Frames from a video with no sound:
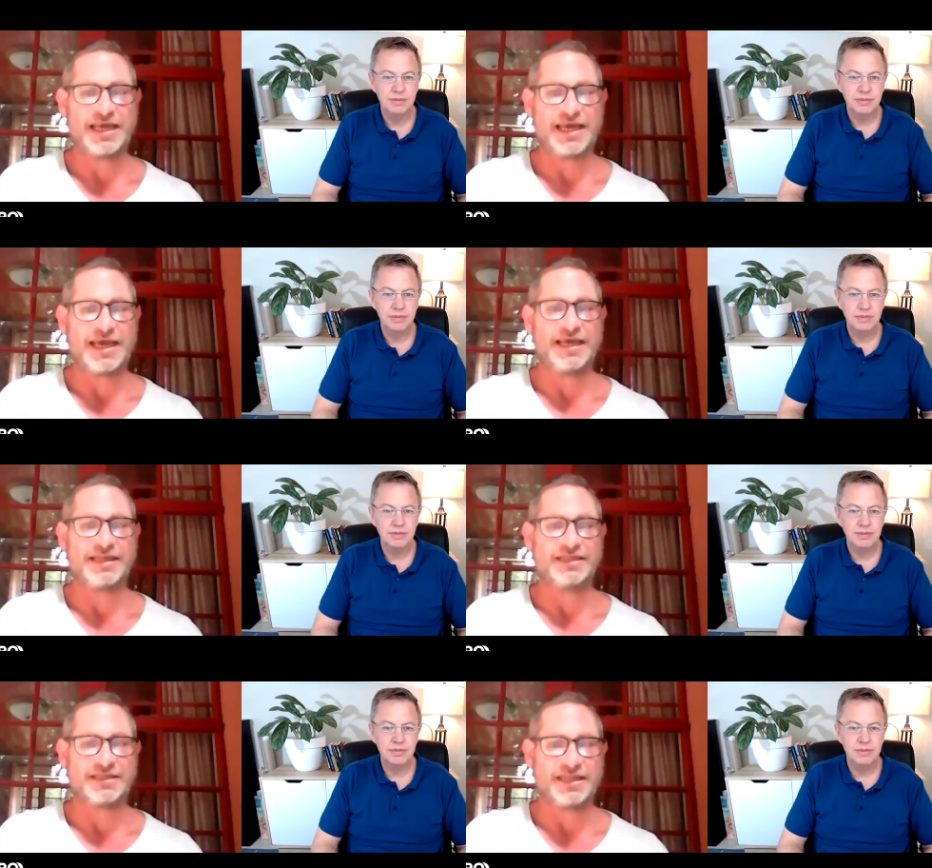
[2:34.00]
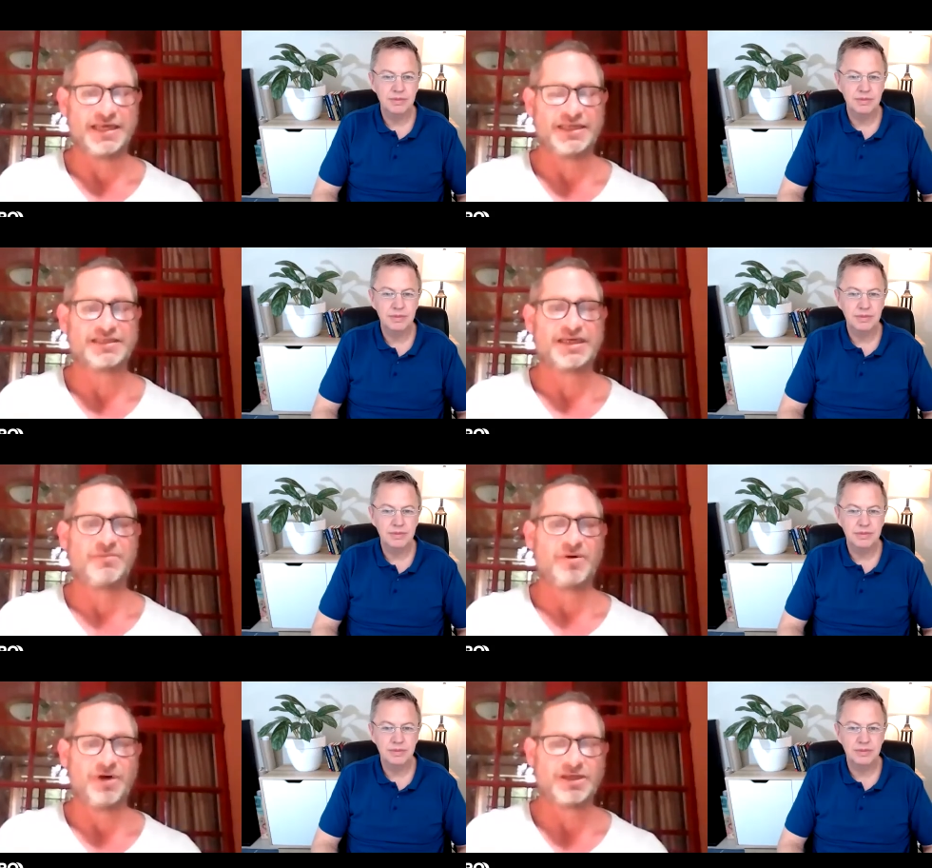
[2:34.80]
Speaker 1: and then some
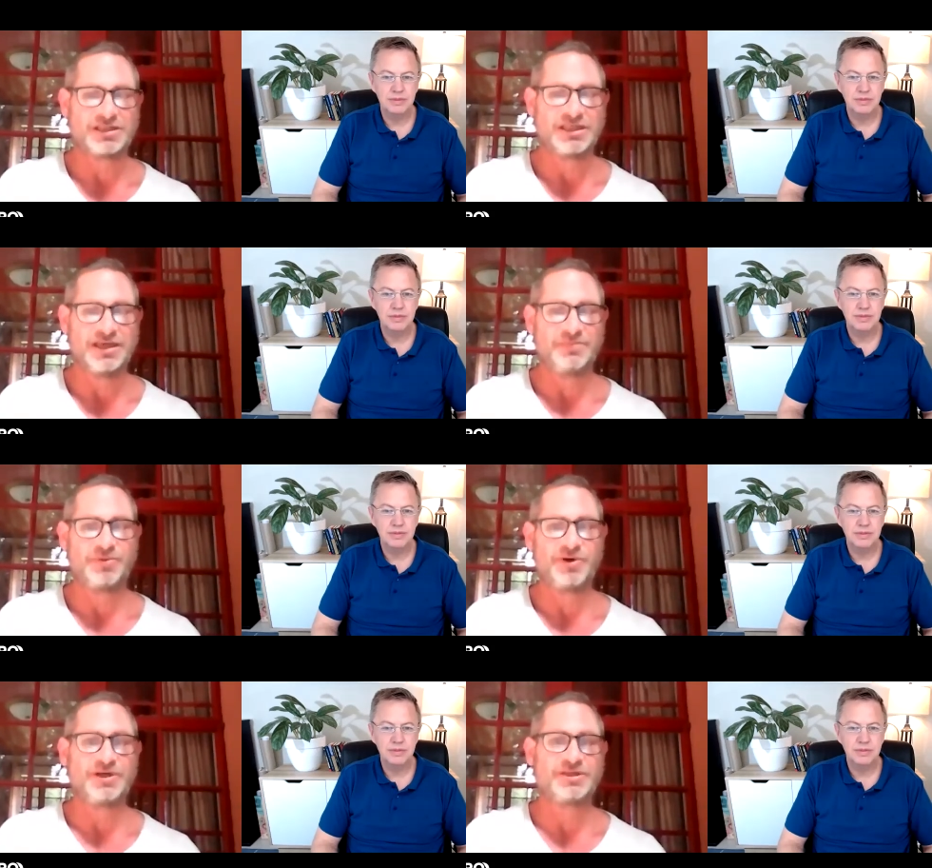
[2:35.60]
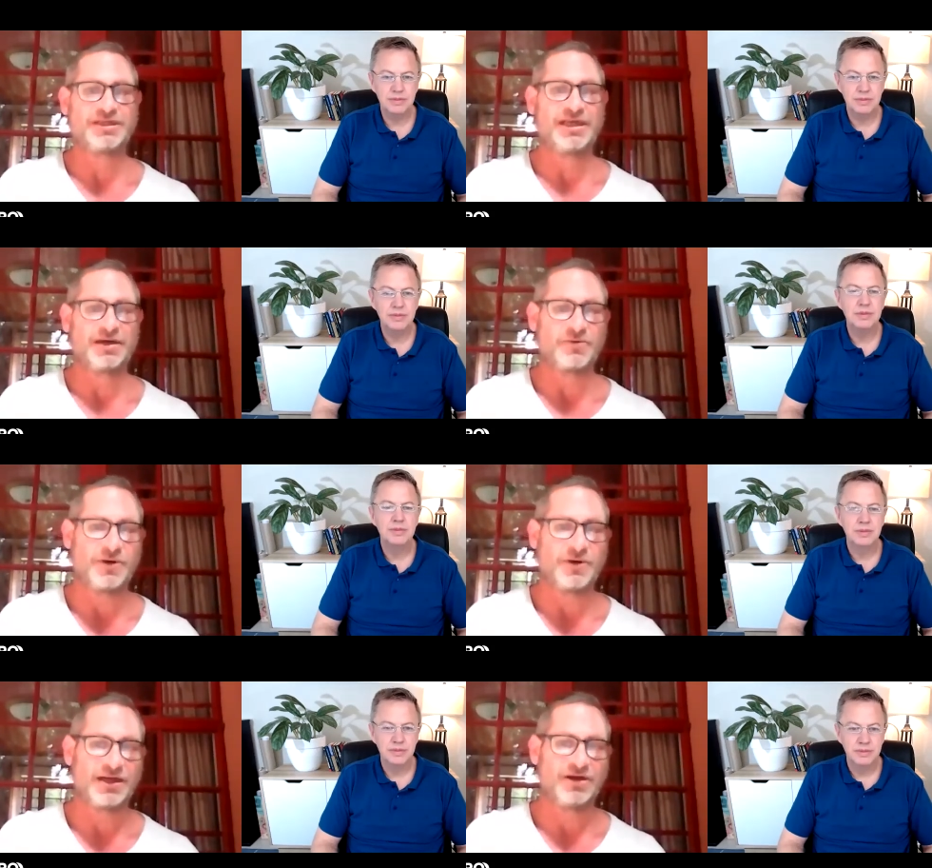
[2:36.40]
are mostly in person and
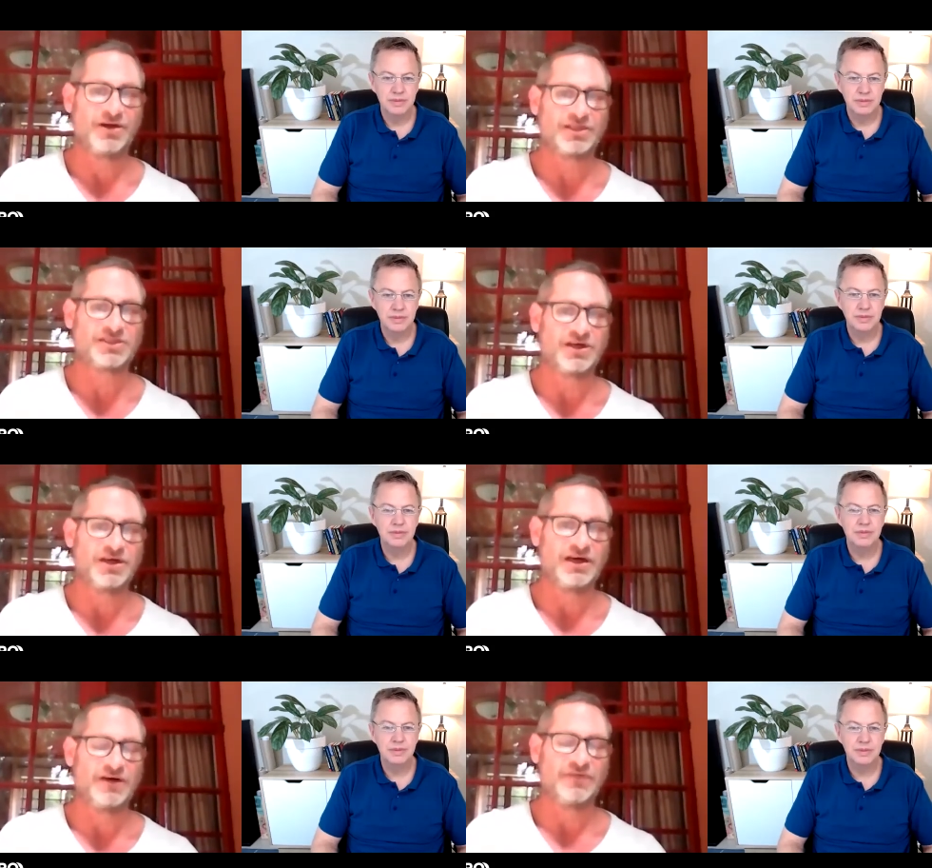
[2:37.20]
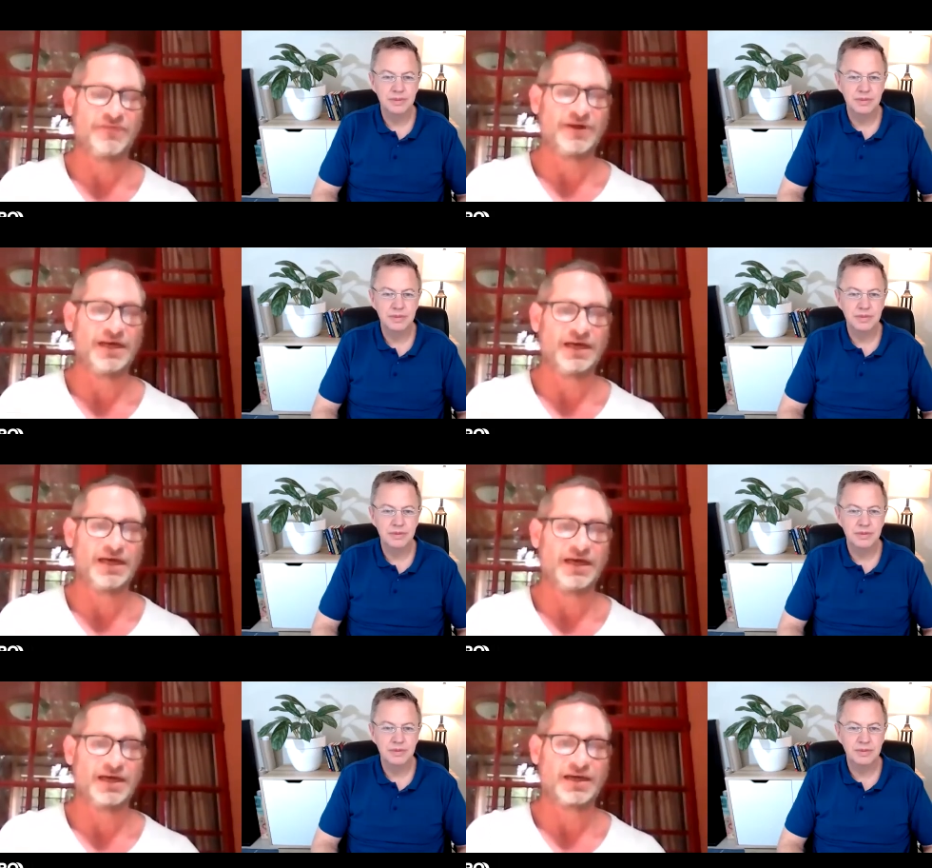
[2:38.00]
quite a lot of
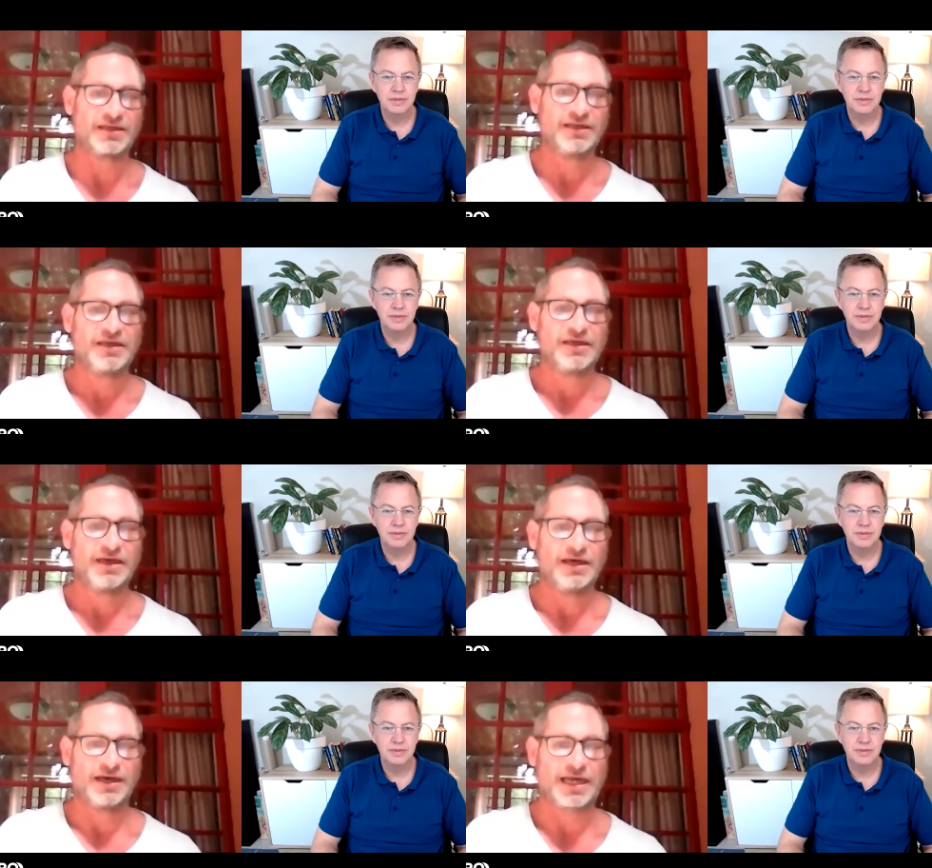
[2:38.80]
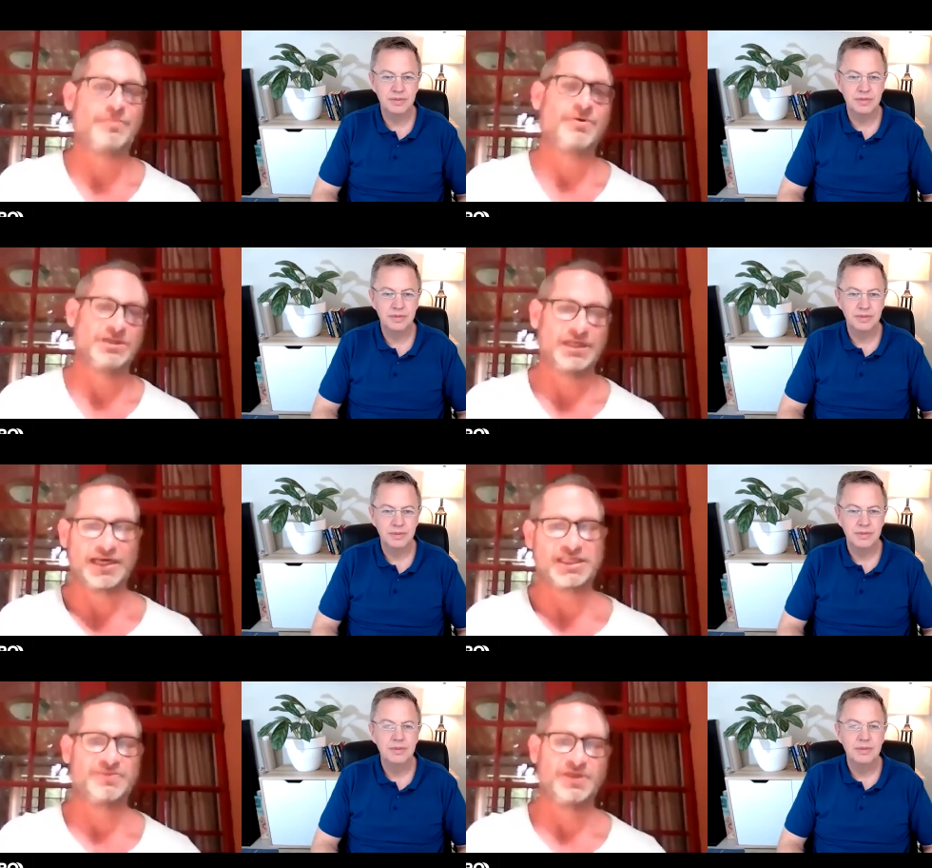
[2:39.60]
uh, uh, couples like
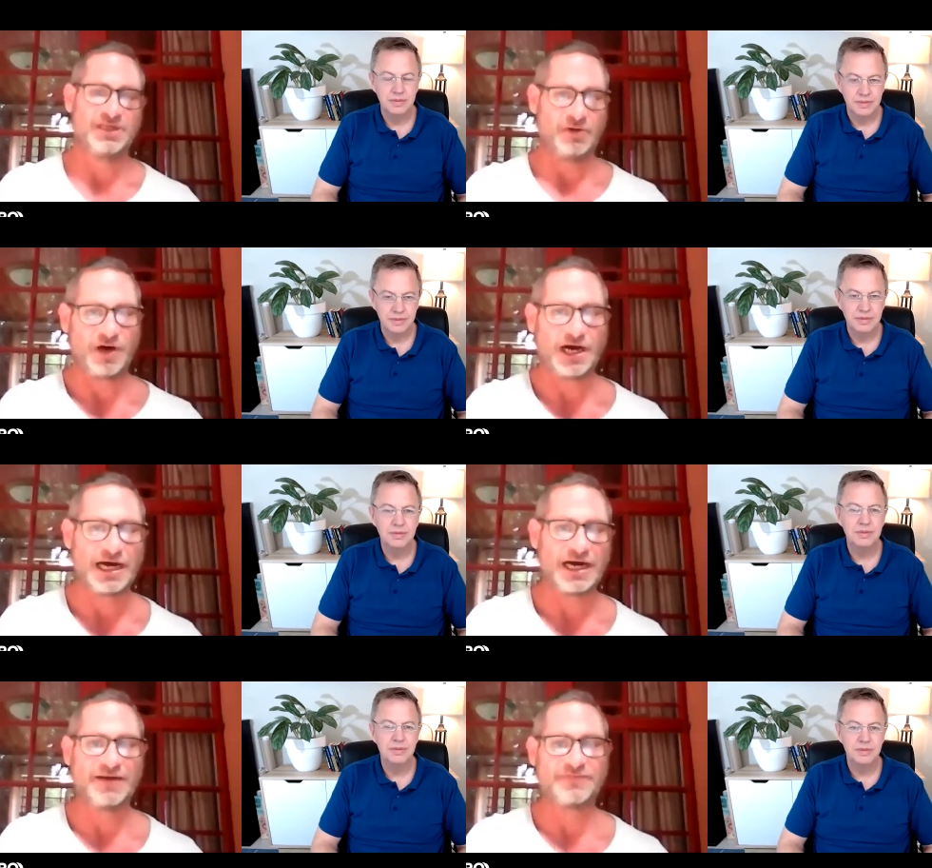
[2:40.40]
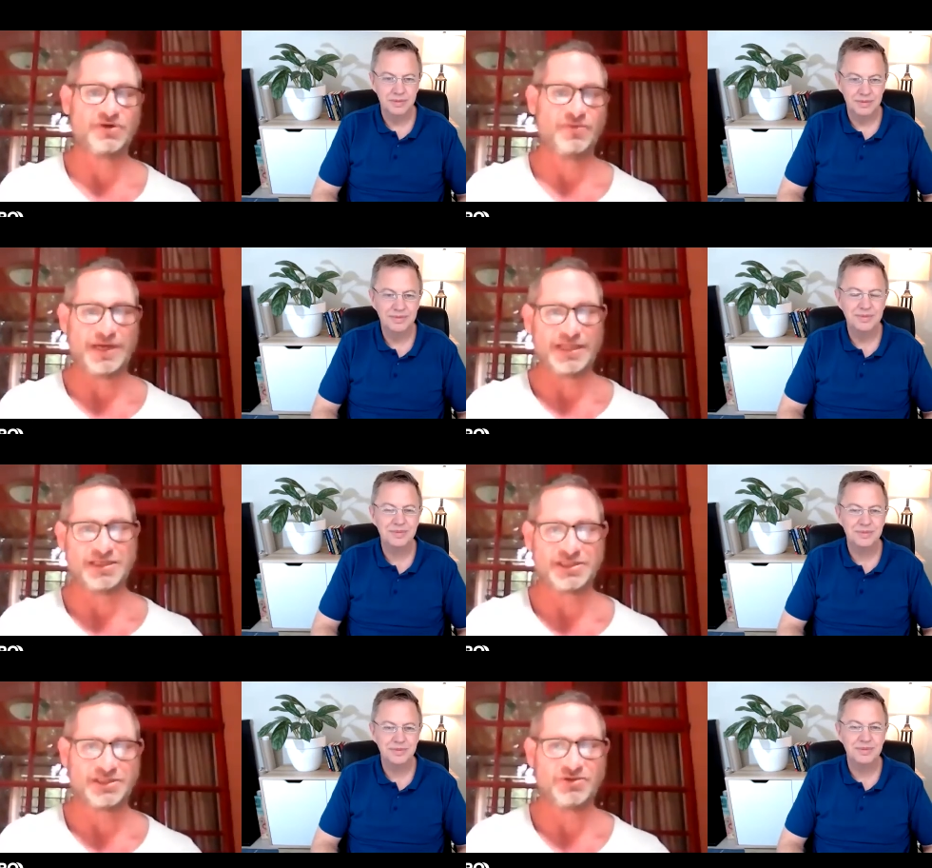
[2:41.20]
husband and wives or
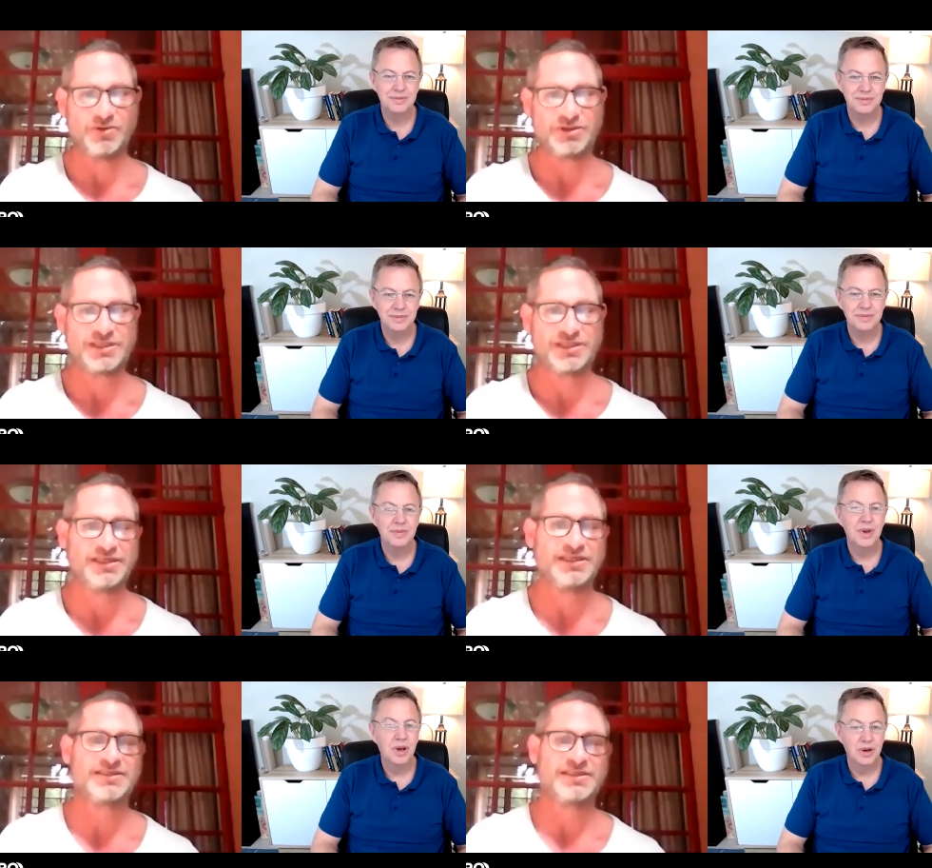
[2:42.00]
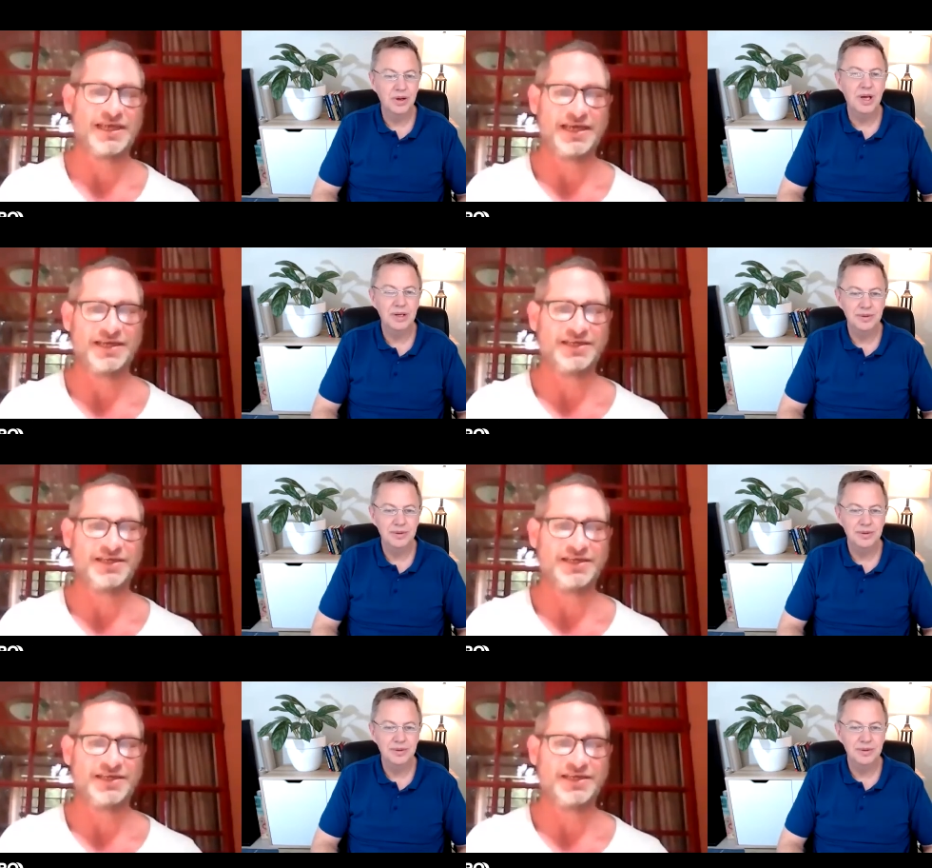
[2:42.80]
mothers and daughters okay.